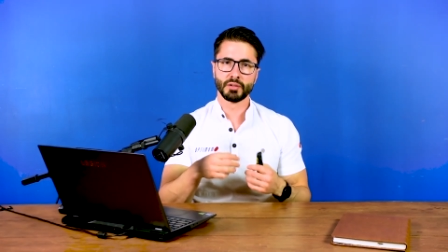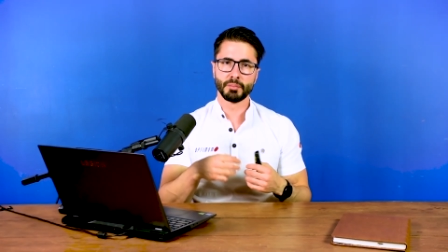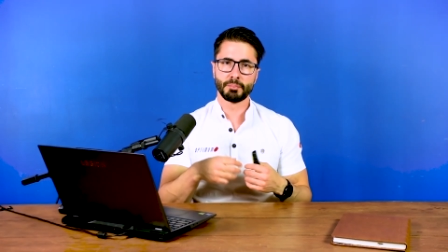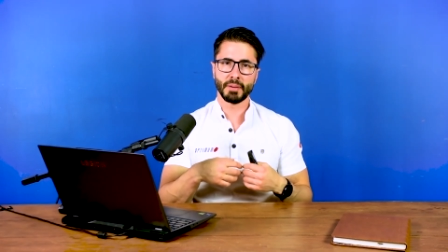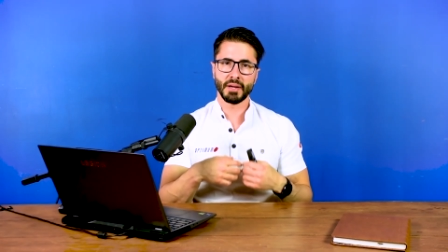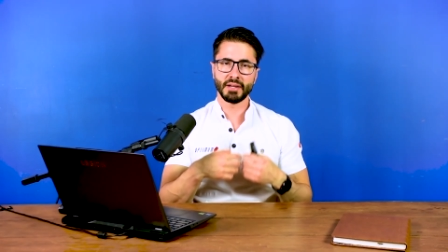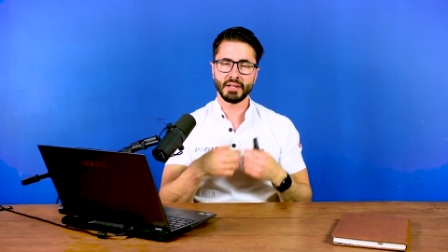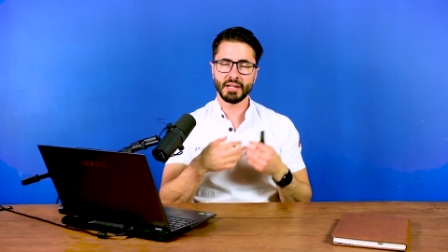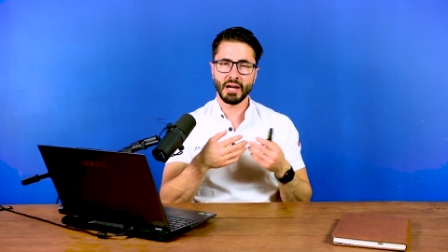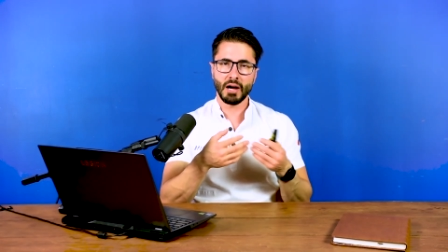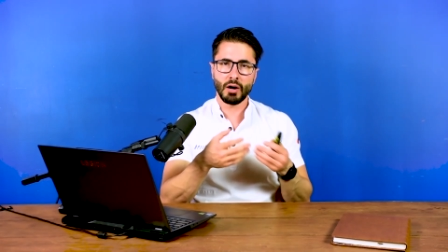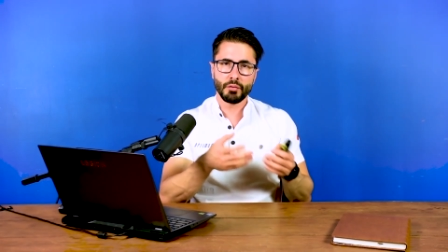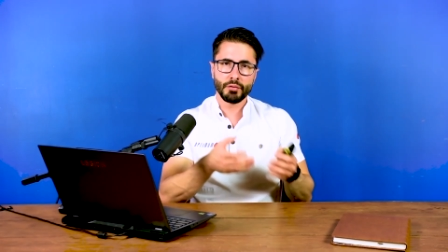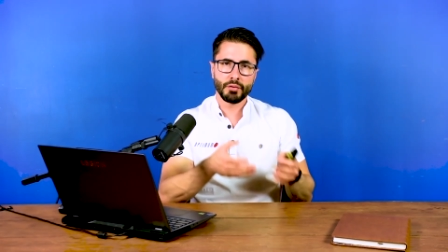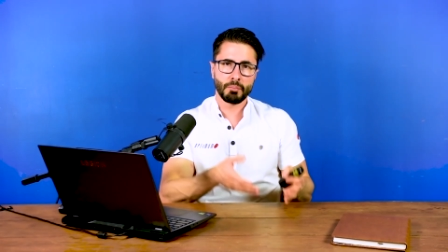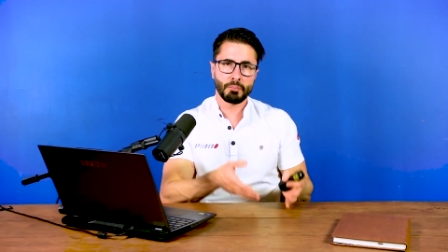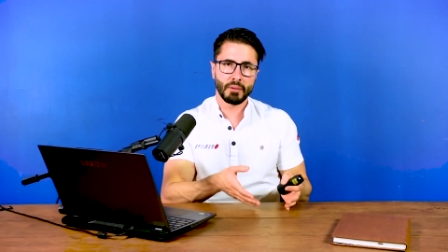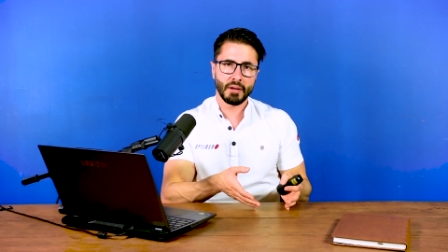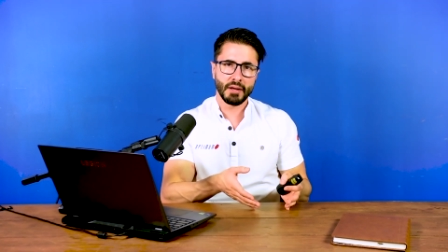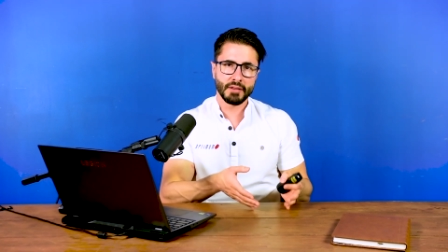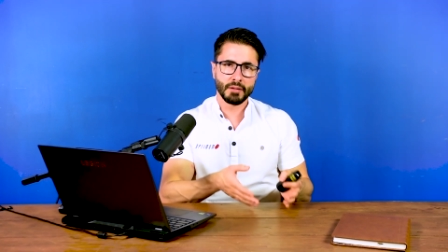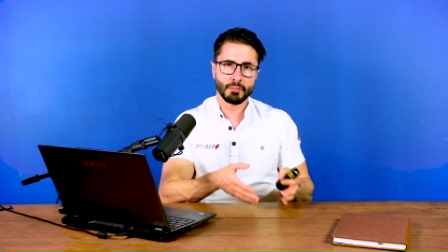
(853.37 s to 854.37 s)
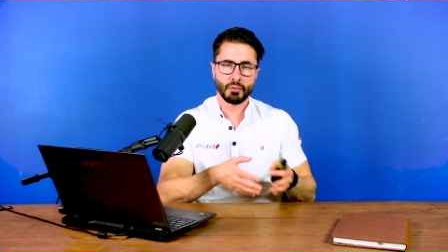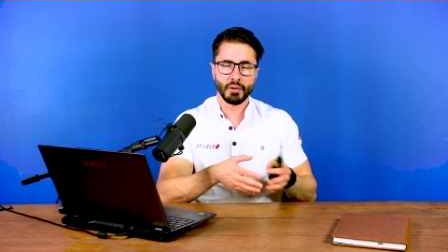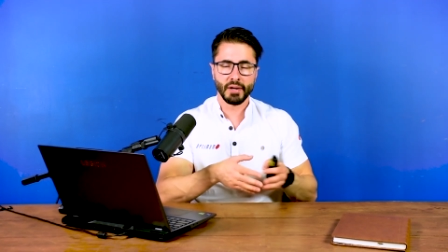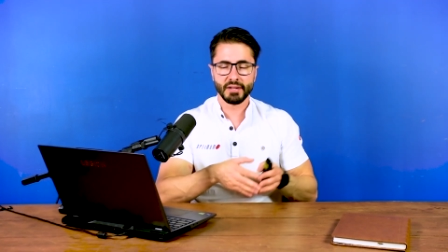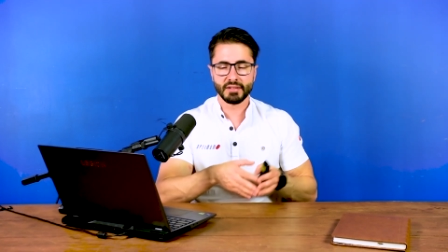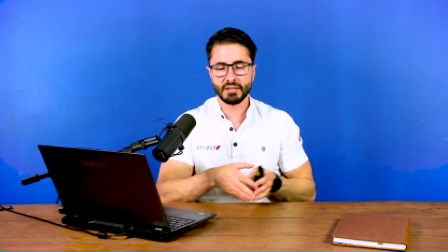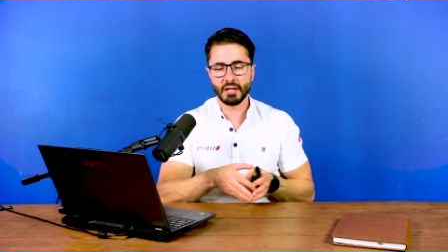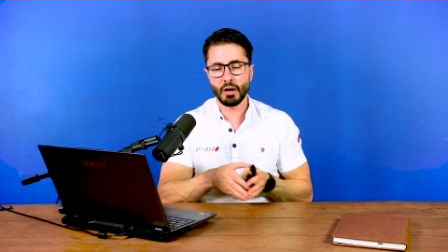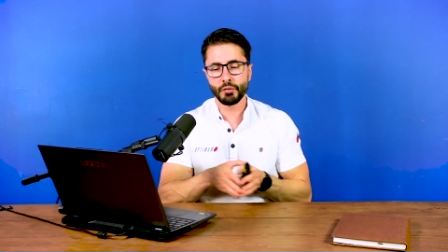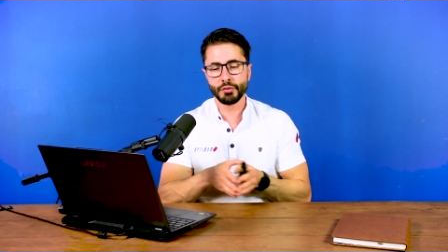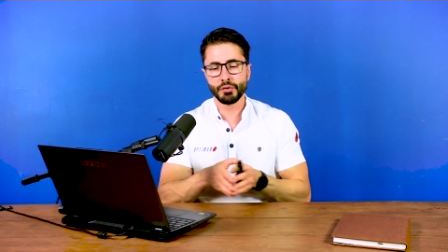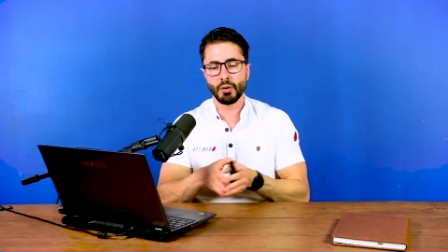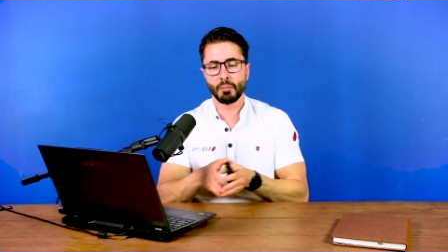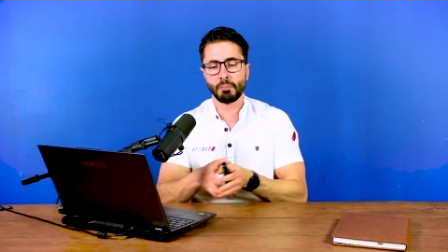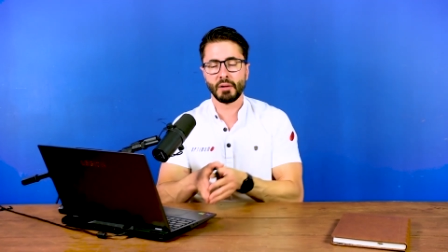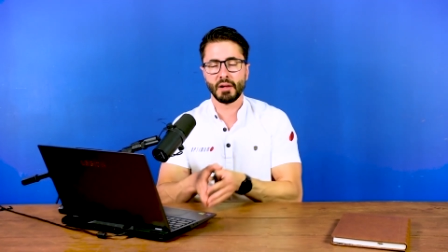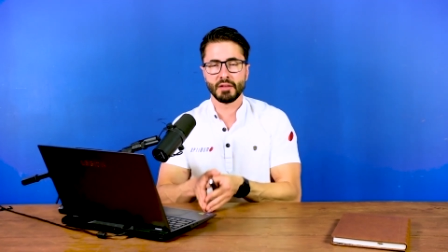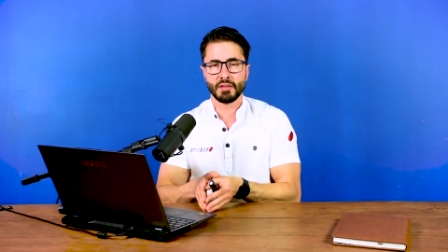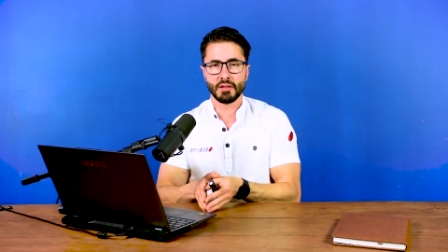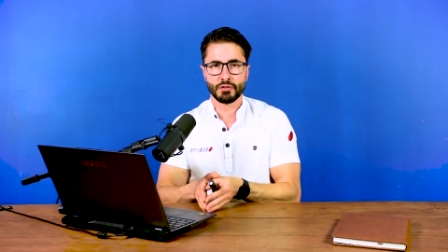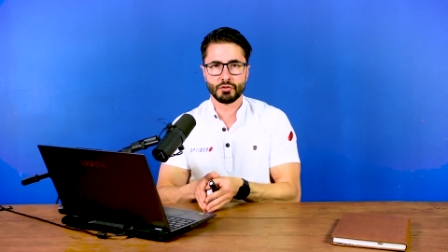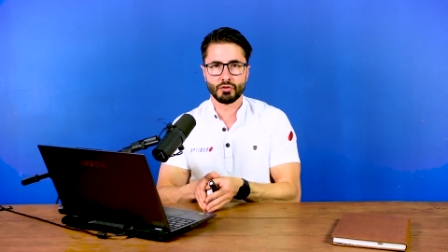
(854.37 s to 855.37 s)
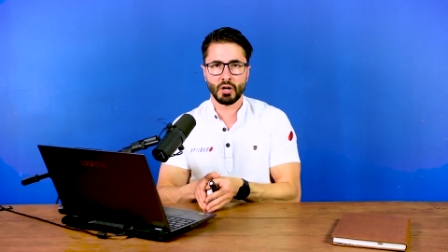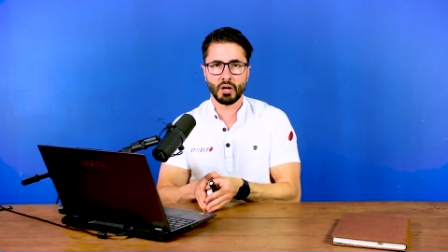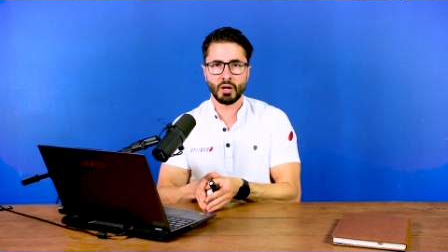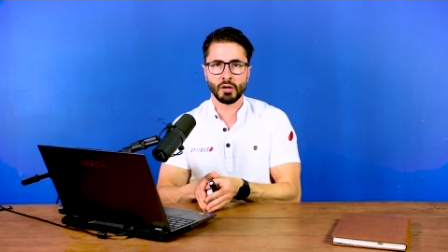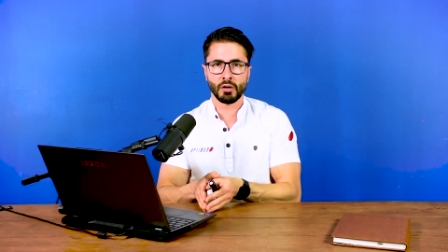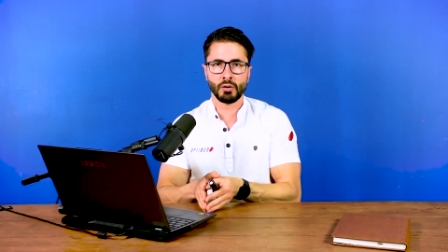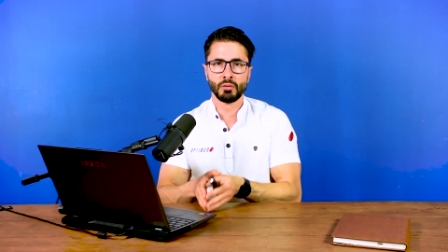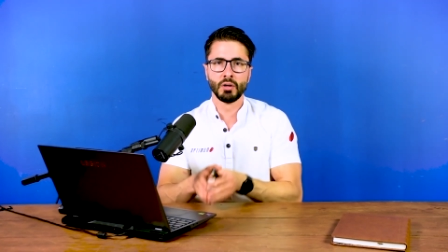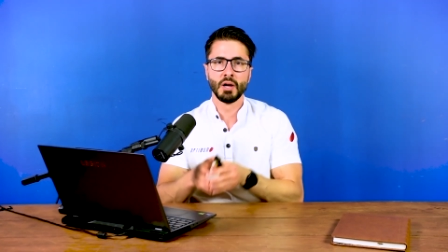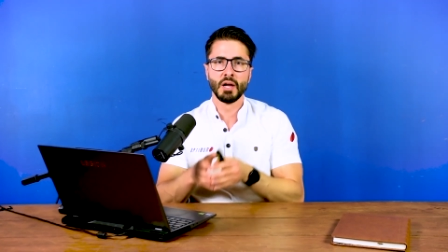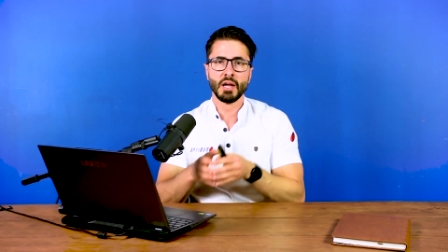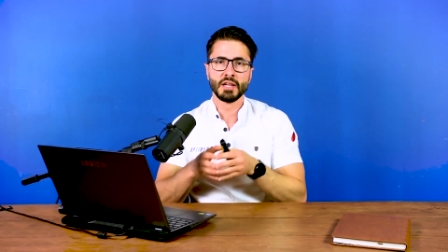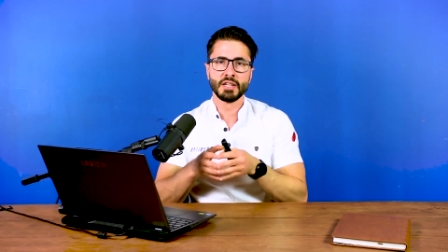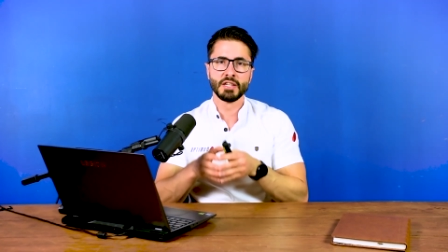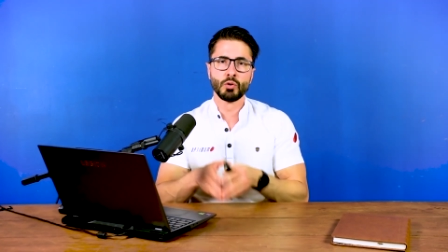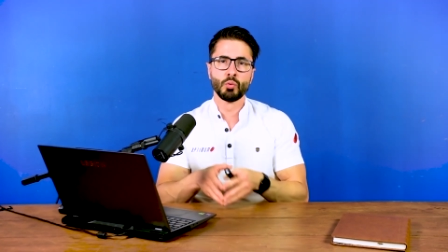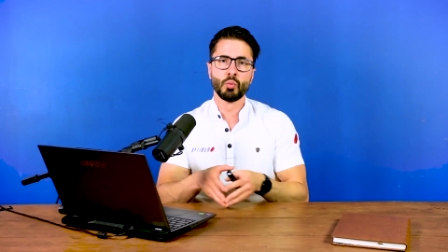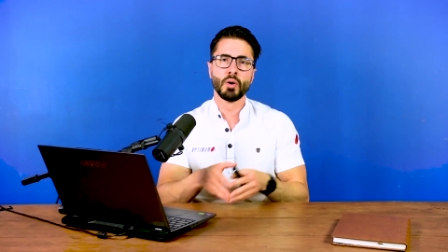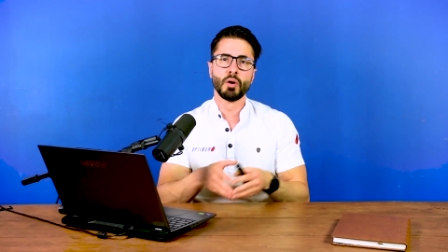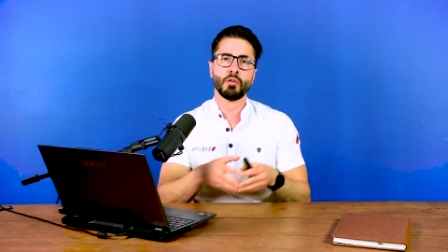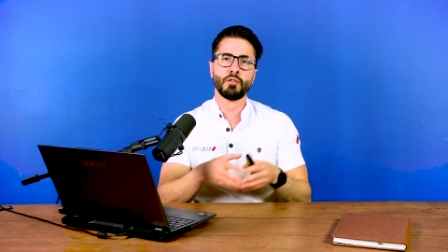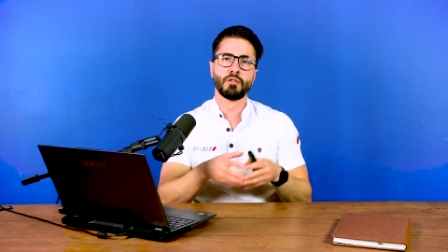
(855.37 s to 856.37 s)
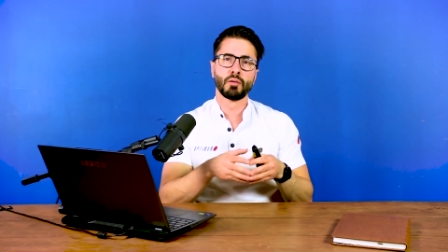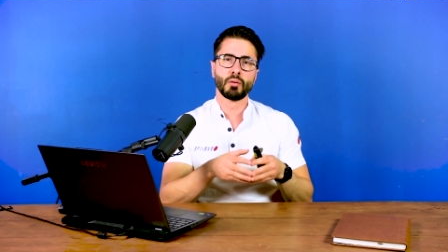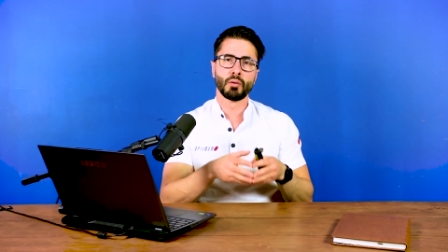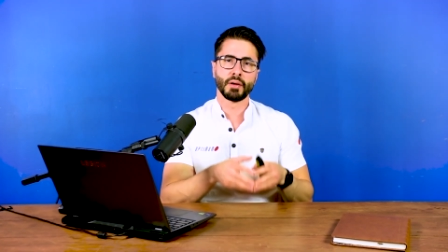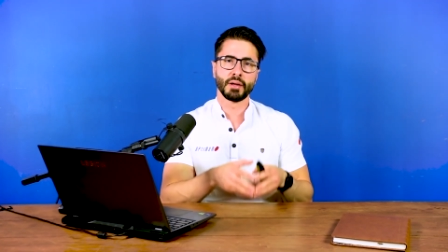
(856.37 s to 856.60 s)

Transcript: depending how you apply the brakes, how you apply the throttle, you will,